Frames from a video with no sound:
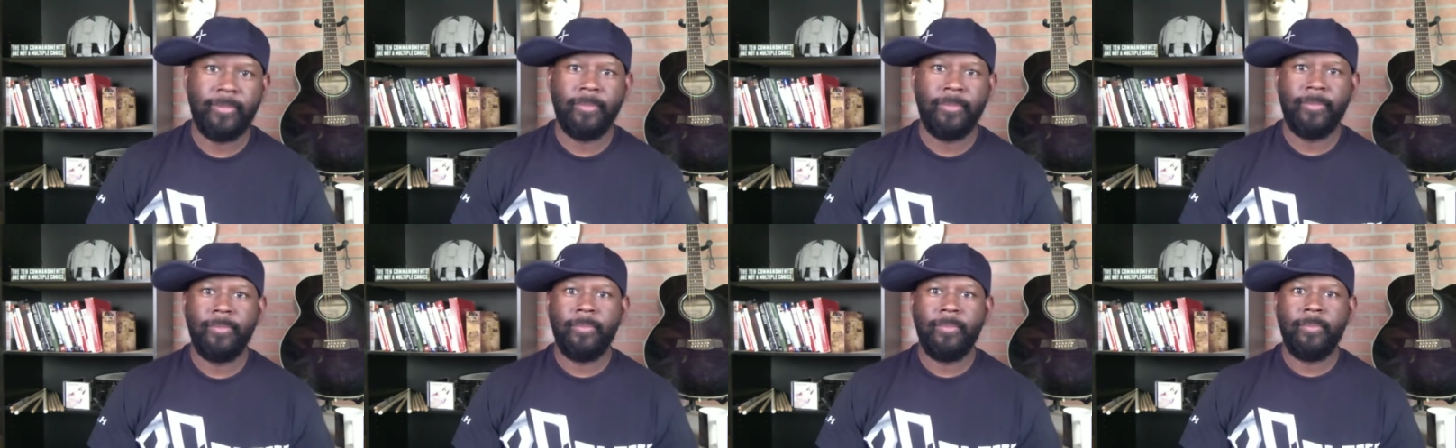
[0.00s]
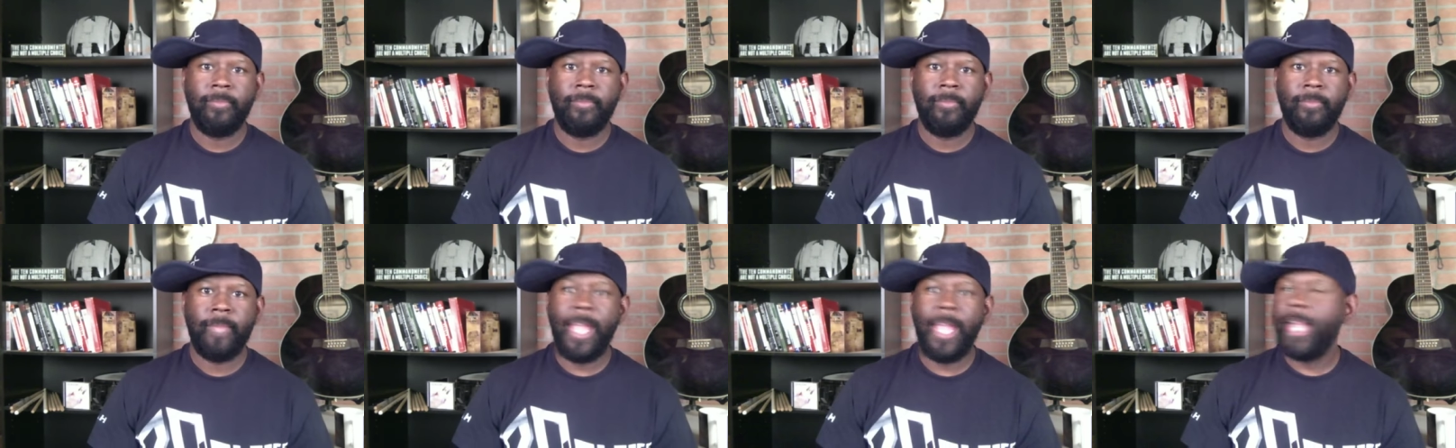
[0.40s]
Hmm.
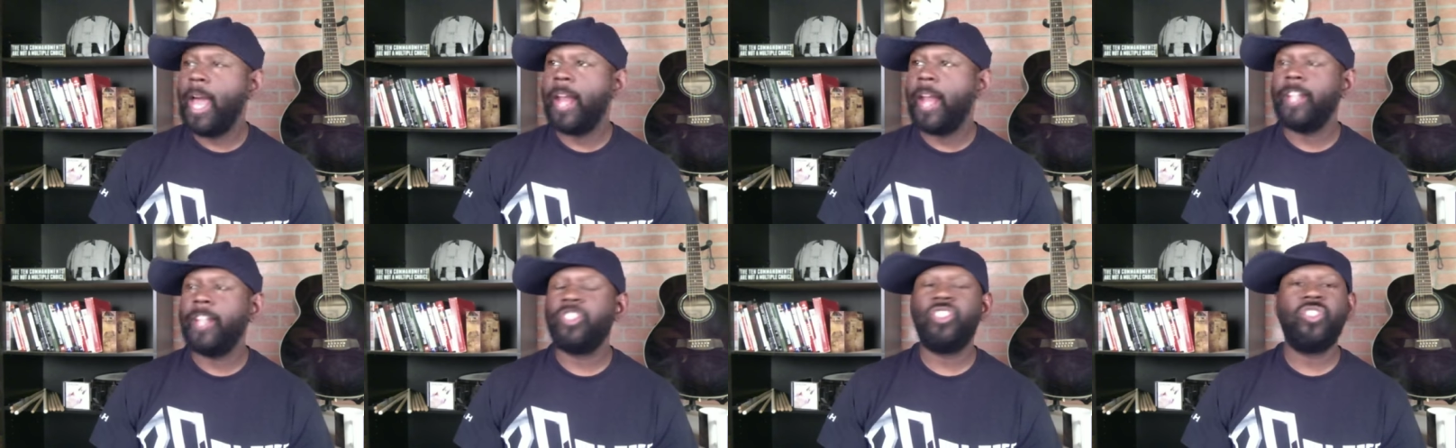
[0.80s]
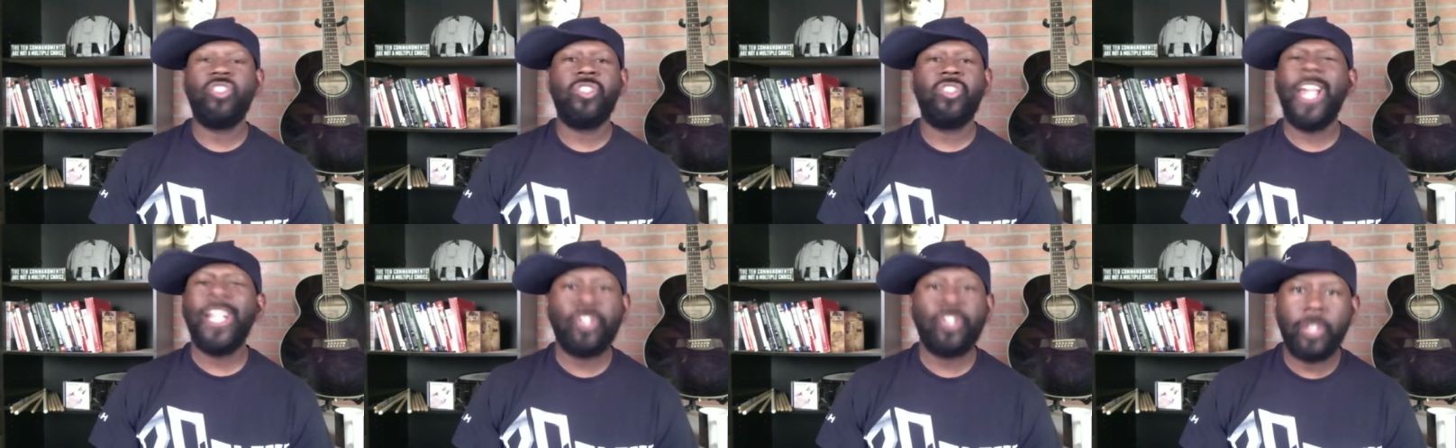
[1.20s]
They got a
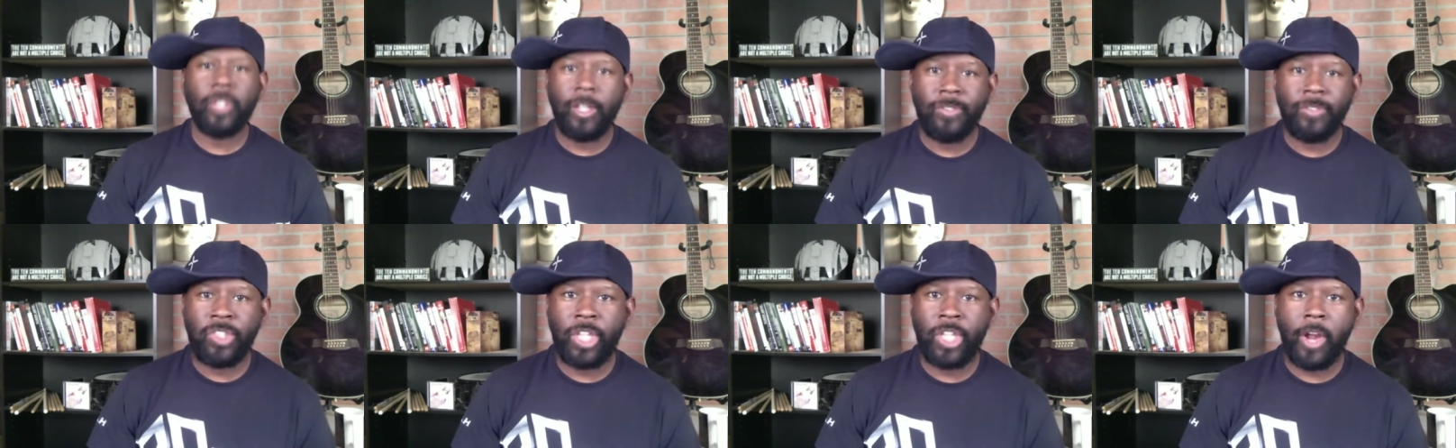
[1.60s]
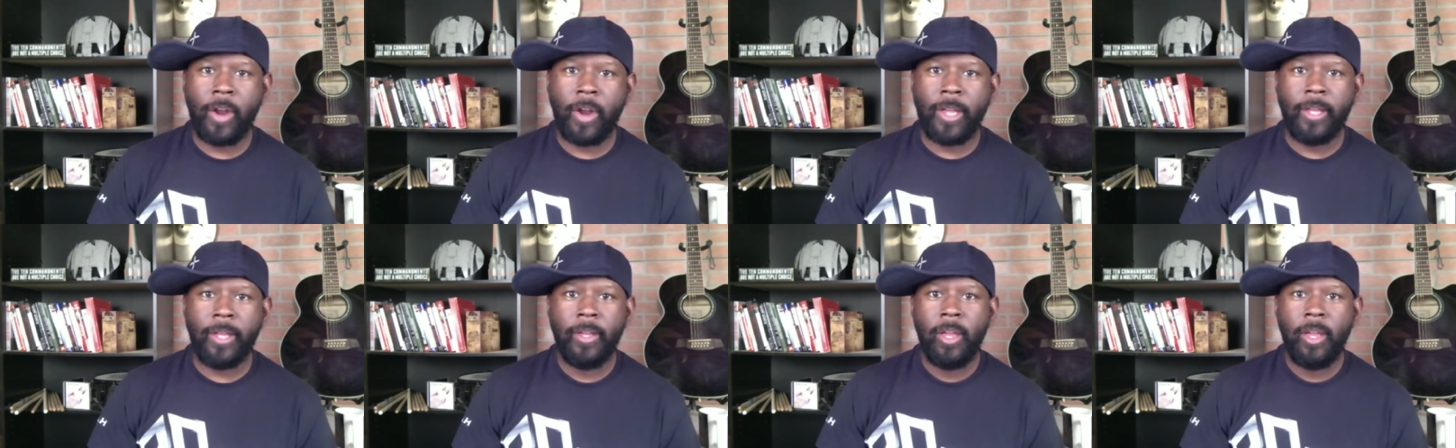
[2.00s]
schedule of charity.